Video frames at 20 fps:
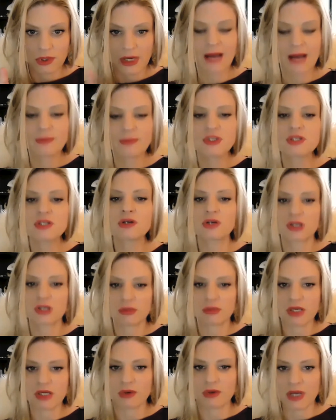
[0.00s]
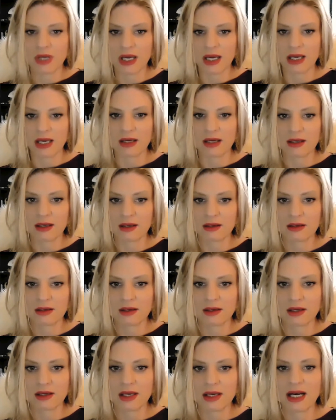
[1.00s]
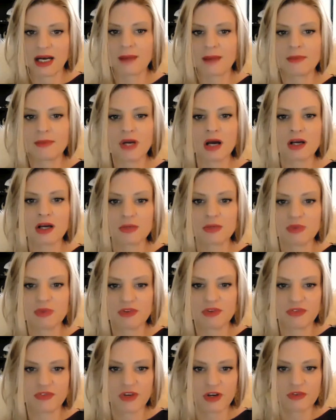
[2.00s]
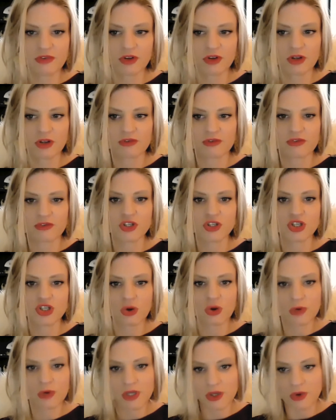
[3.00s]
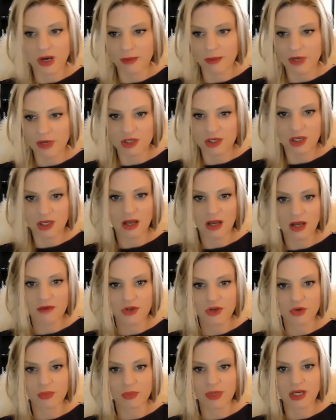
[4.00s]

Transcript: I'm still going to be okay. And I'm not going to be fearful of showing you how much I love you,